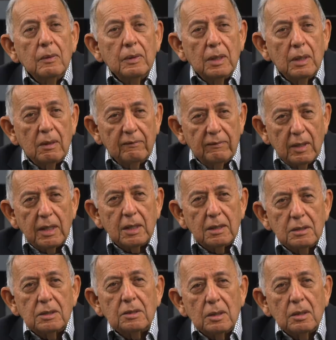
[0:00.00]
They're very
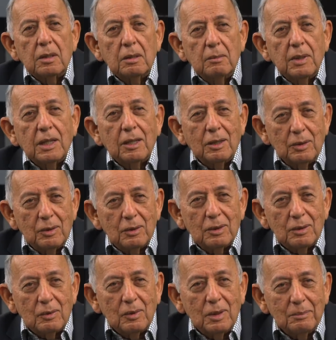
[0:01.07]
concerned about our
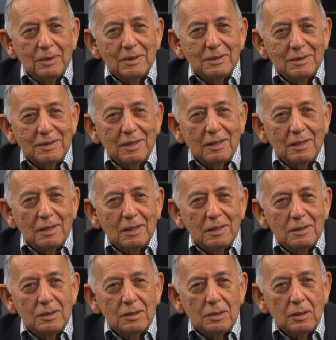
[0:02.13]
nuclear weapons. They are mm-hmm.
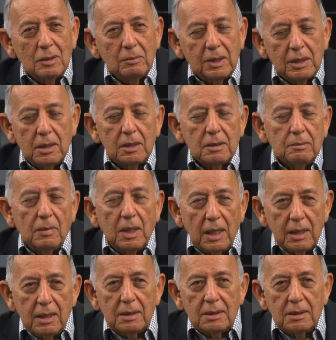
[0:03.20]
concerned because my